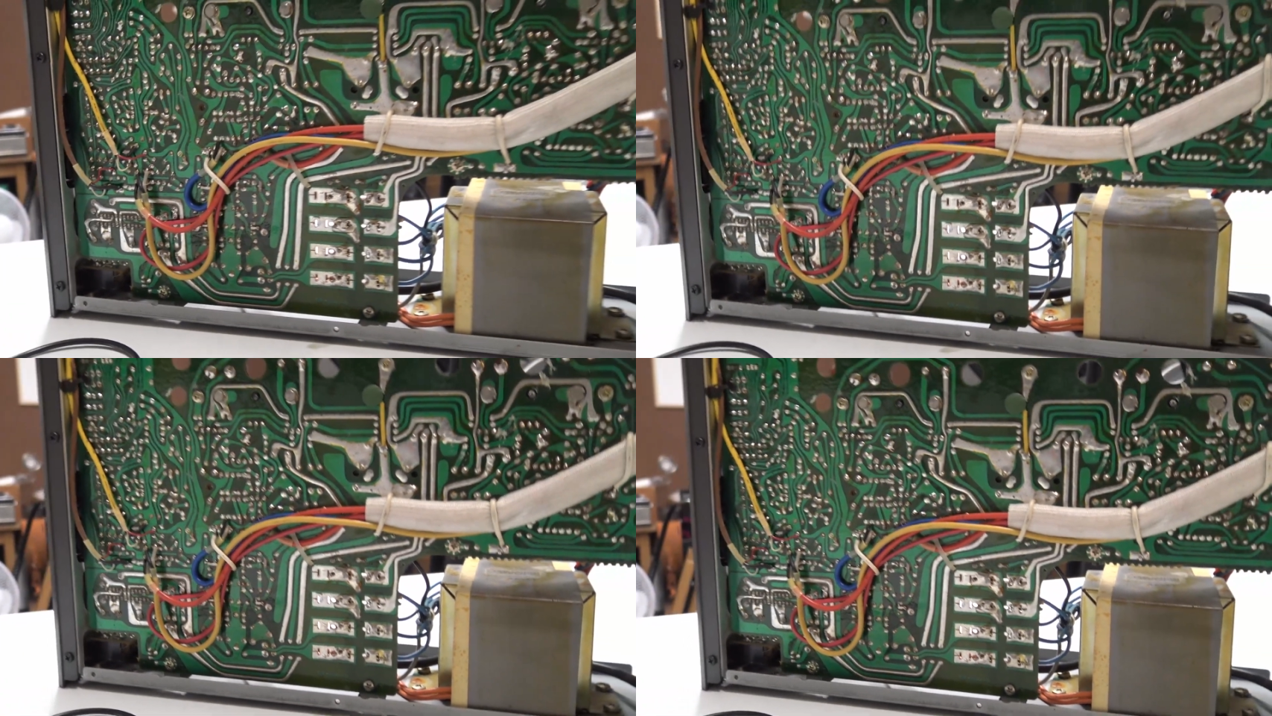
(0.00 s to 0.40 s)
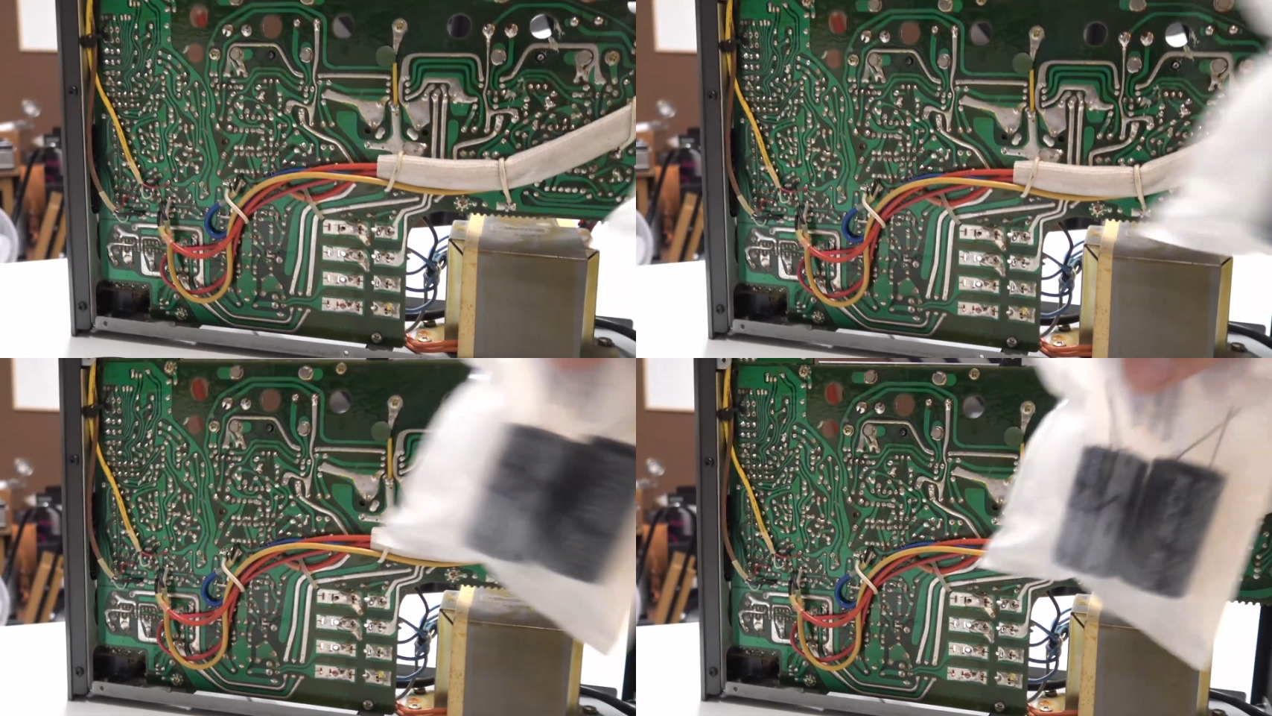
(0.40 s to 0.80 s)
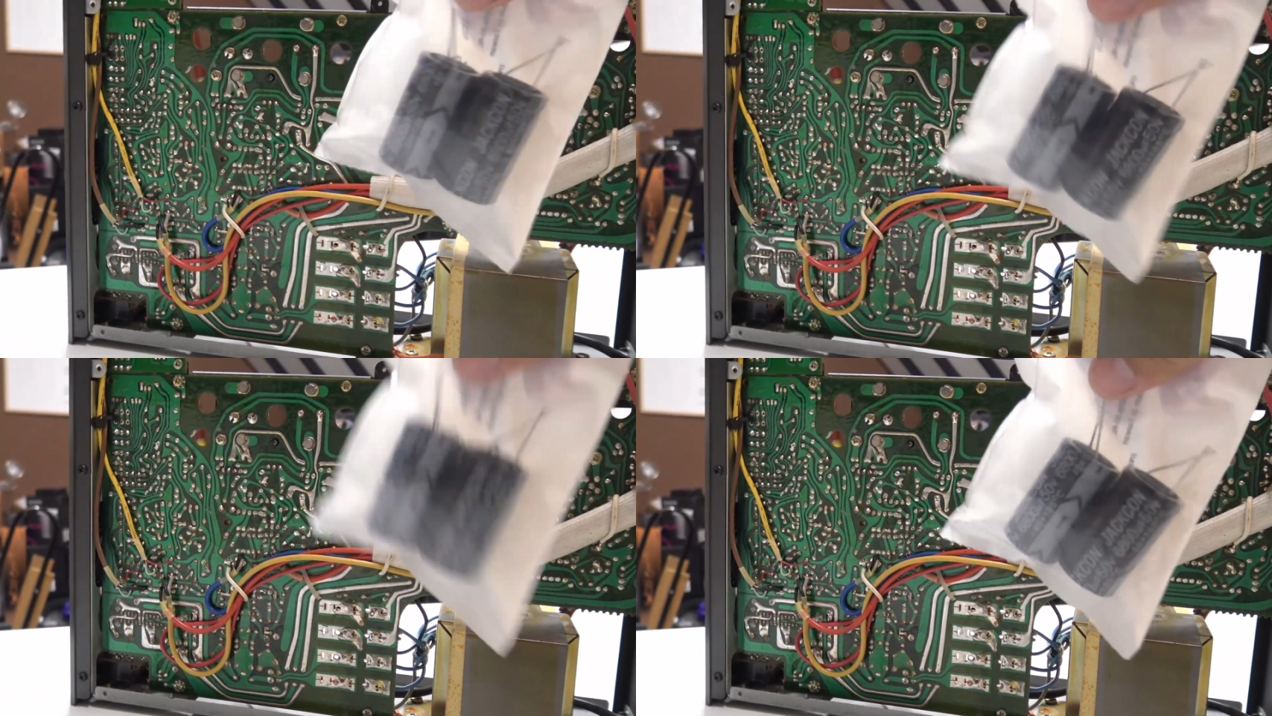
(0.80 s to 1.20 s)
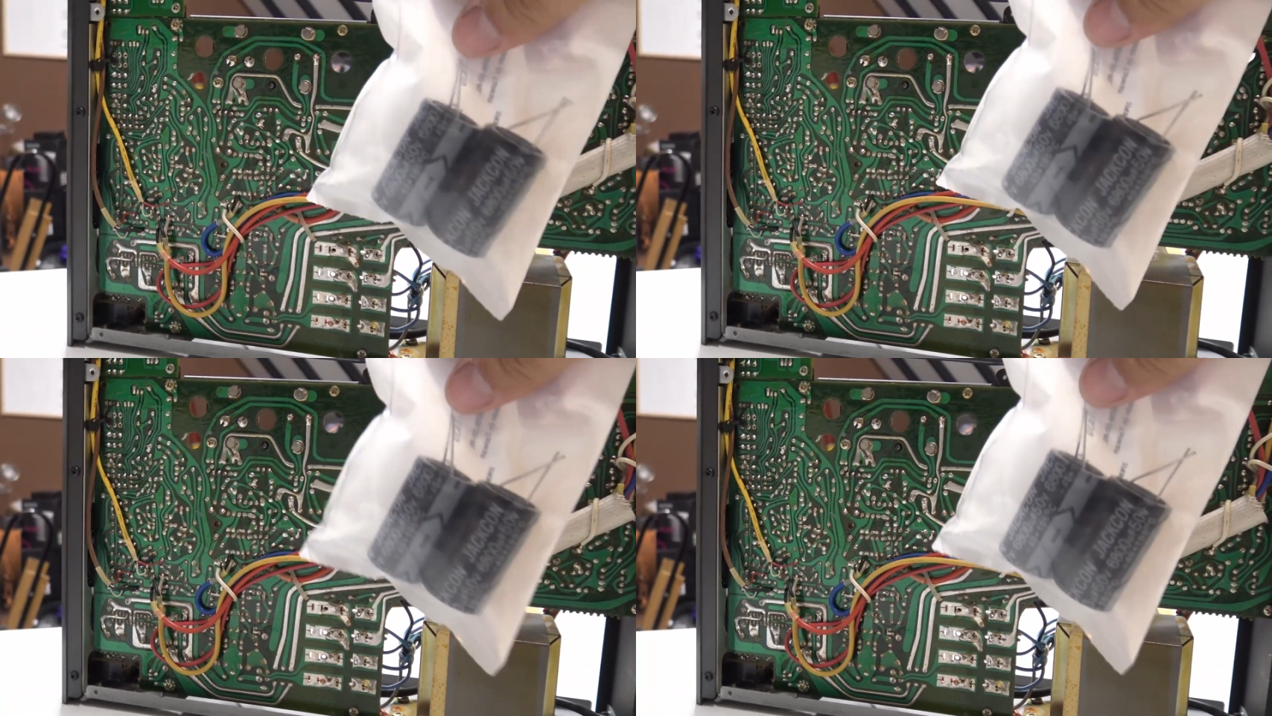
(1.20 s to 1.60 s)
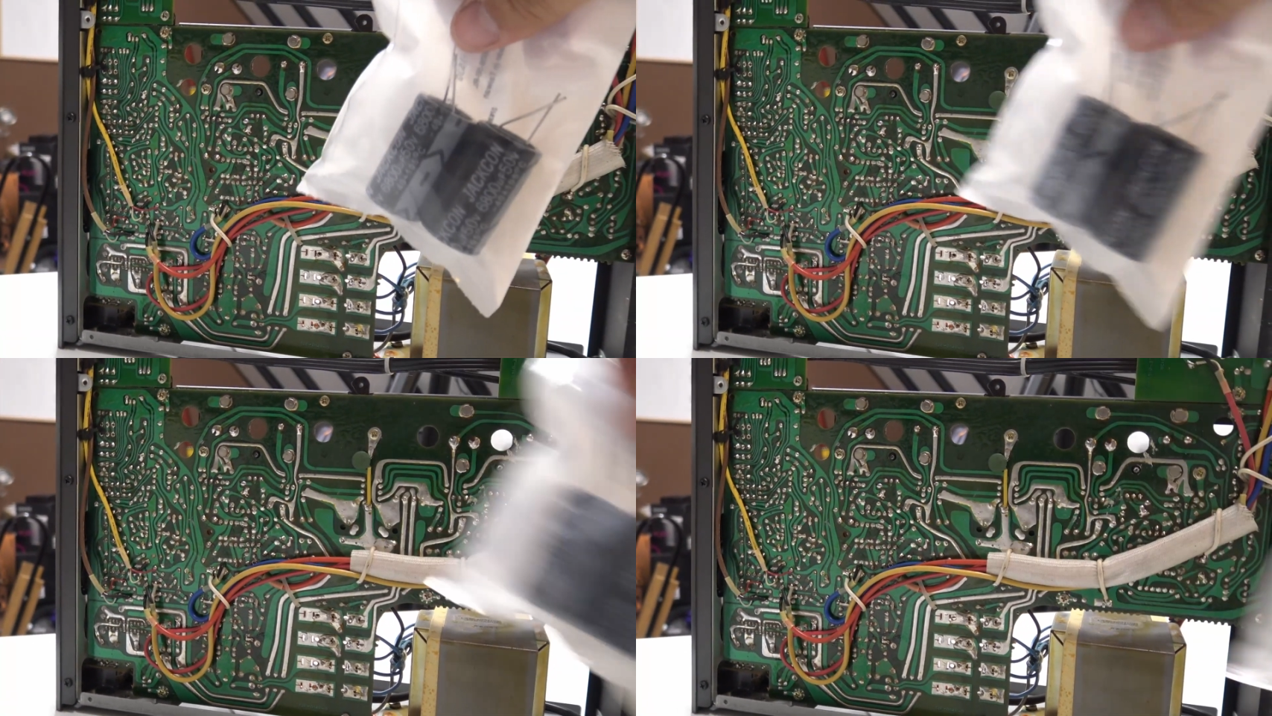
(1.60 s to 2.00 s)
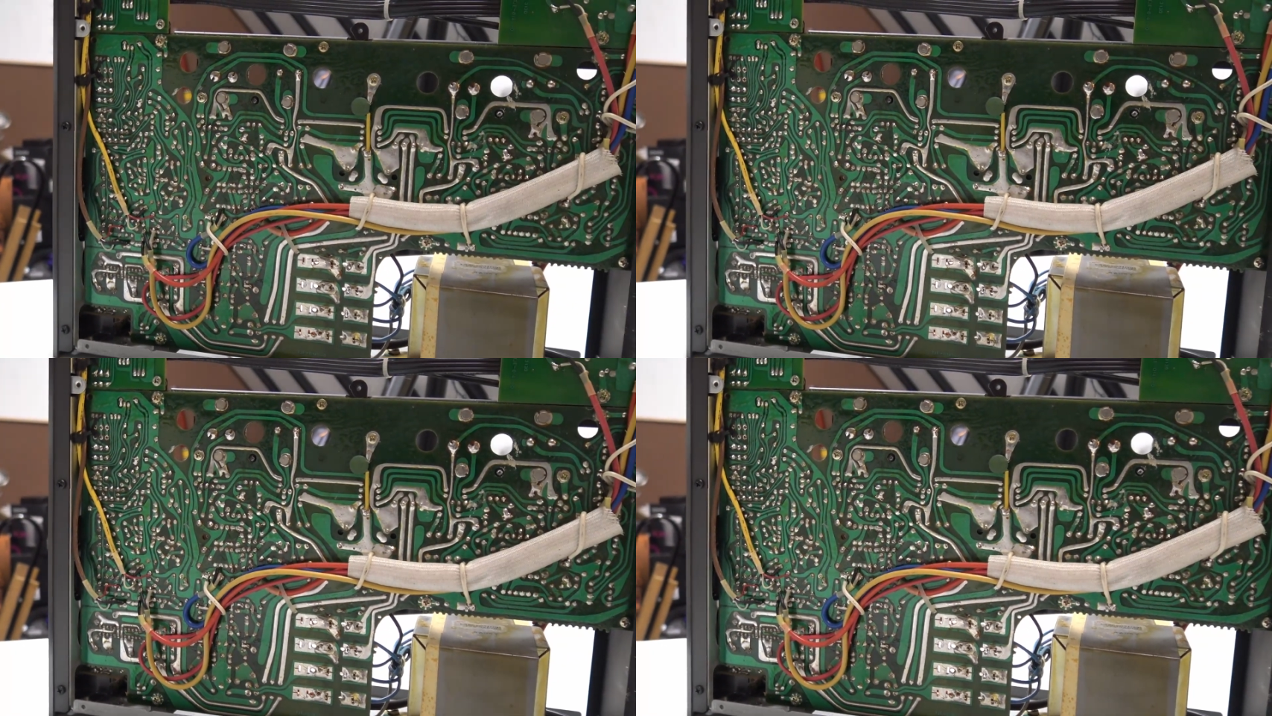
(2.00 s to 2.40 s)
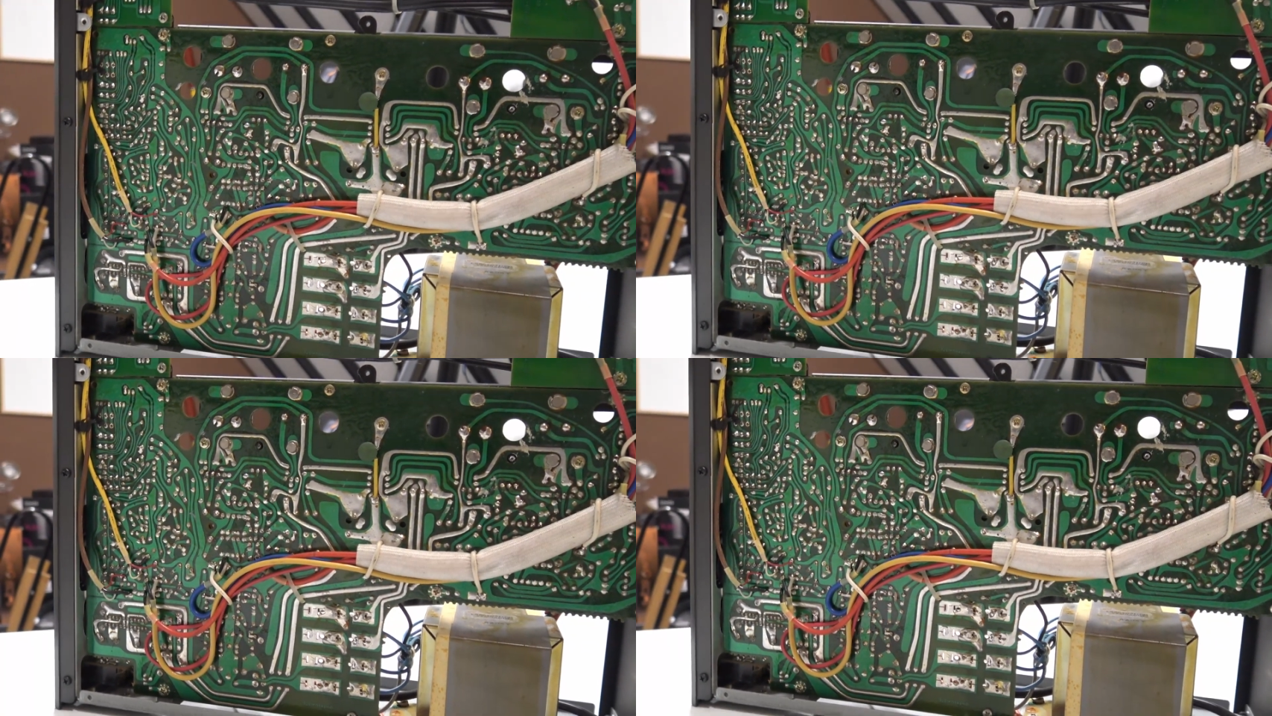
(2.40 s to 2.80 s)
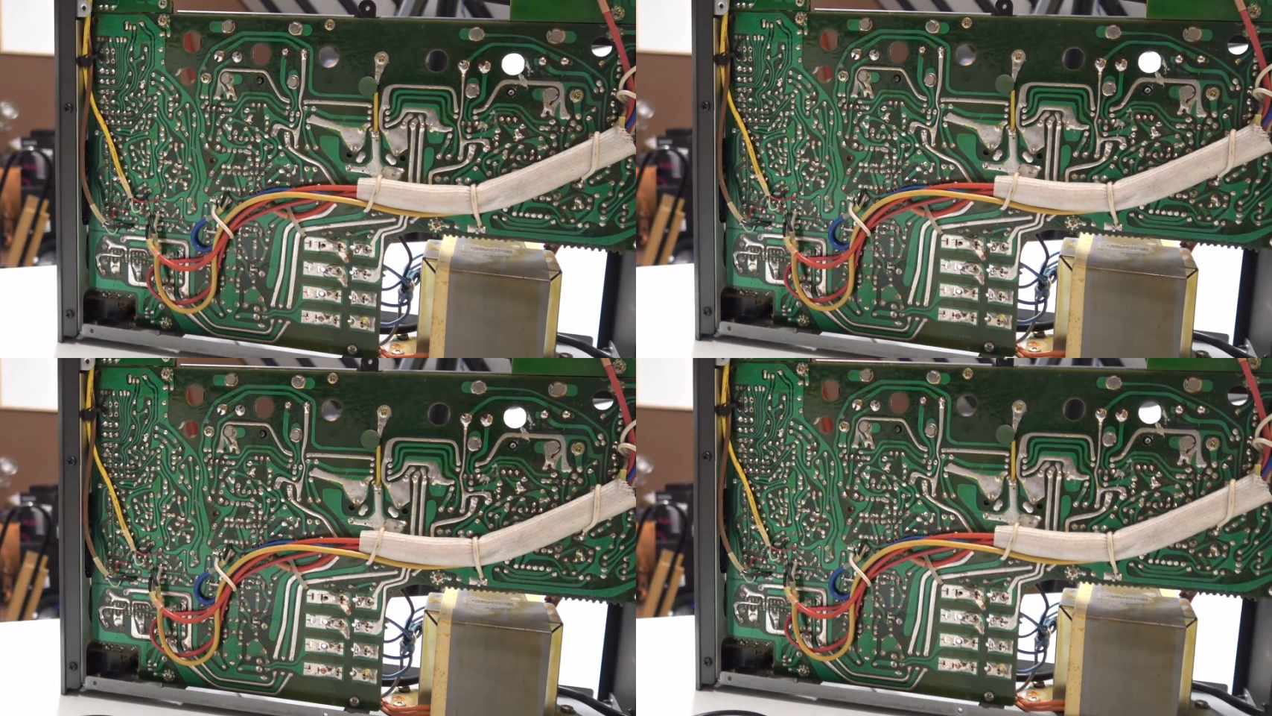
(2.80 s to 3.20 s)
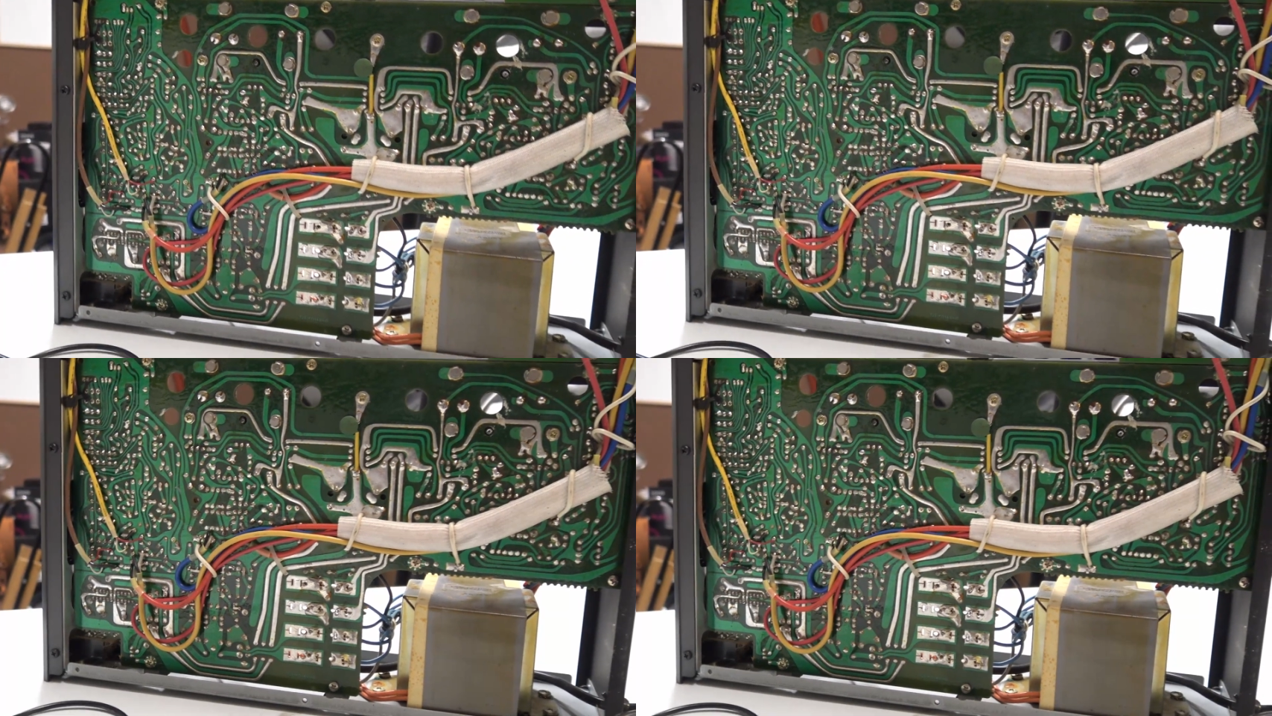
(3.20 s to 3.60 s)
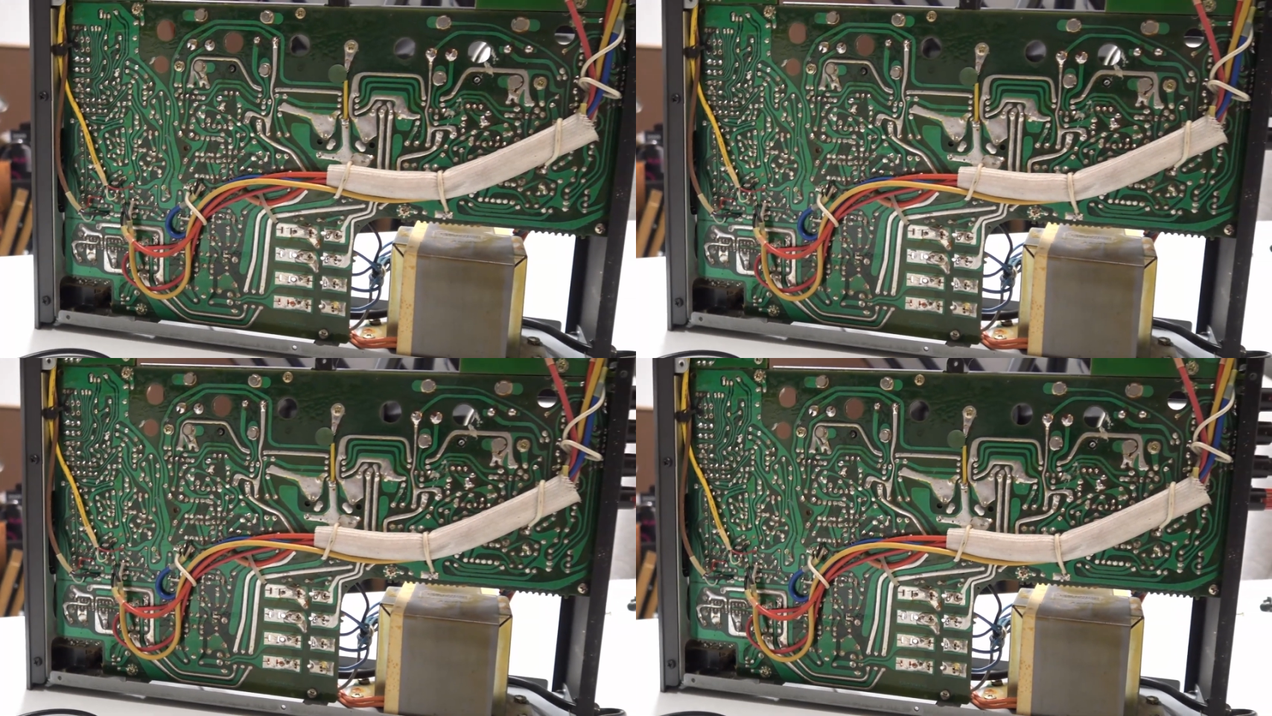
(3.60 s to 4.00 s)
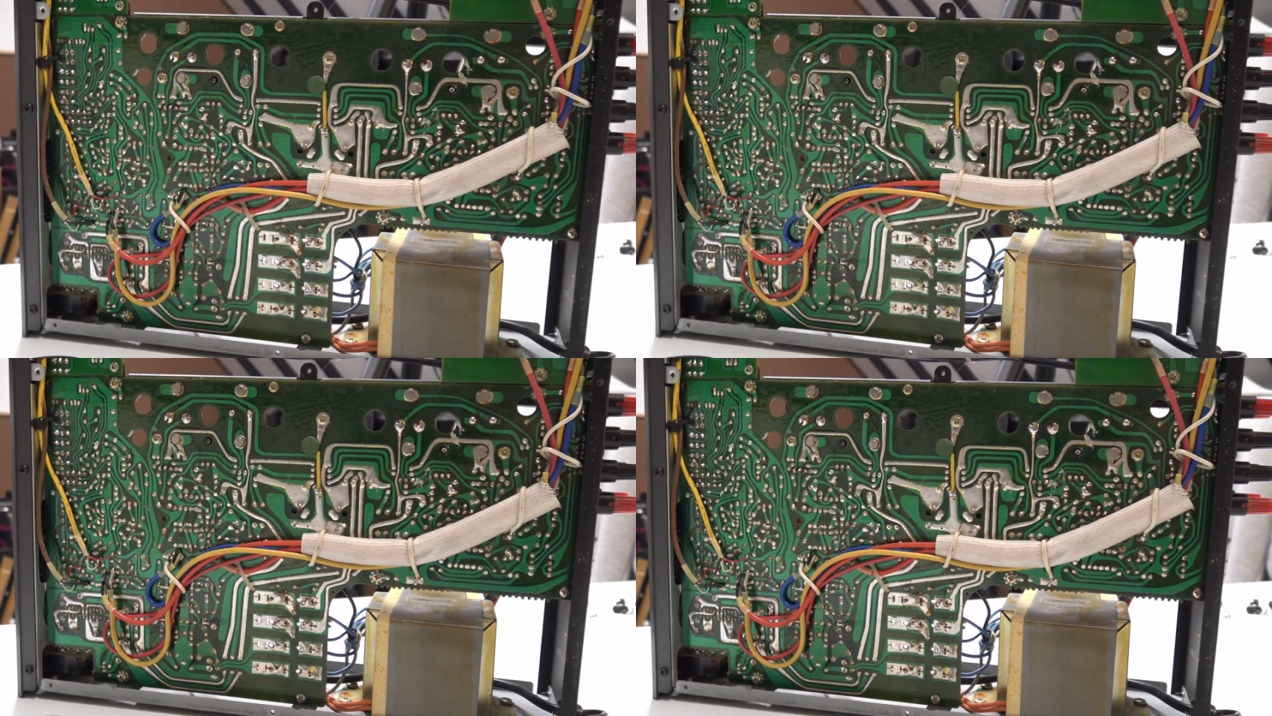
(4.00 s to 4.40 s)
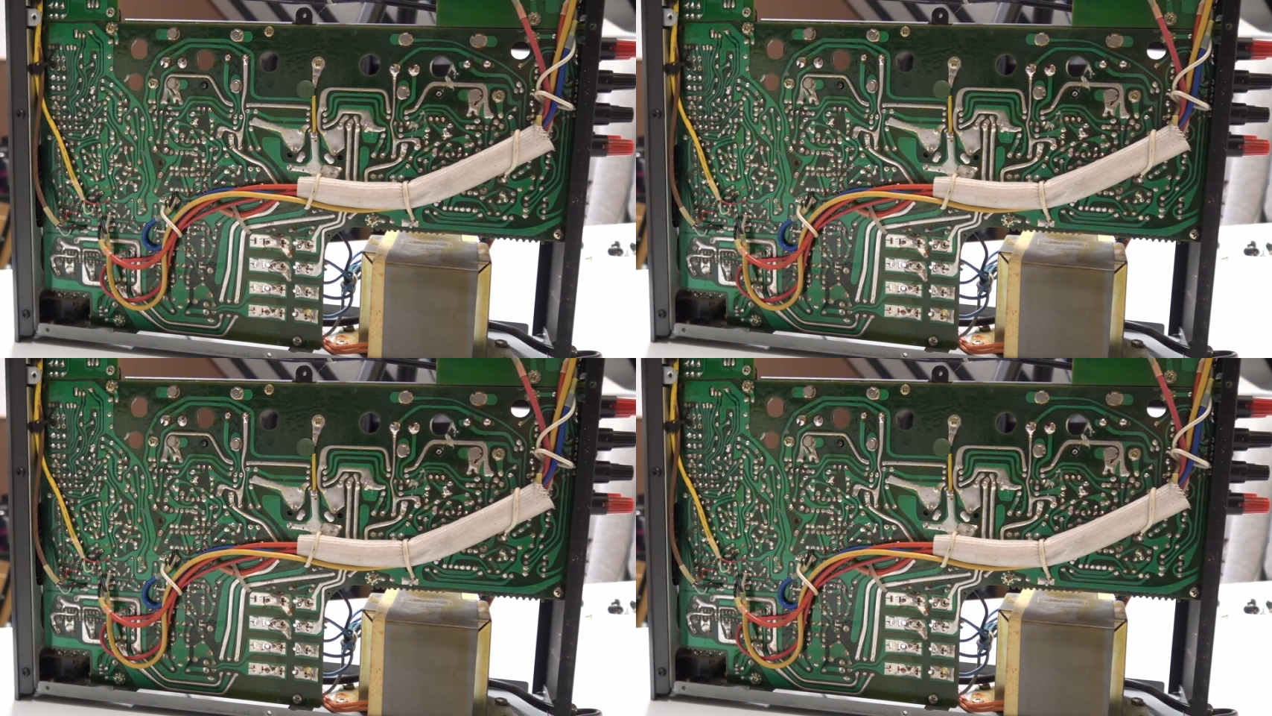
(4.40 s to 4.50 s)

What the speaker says: [unreadable: no face in view]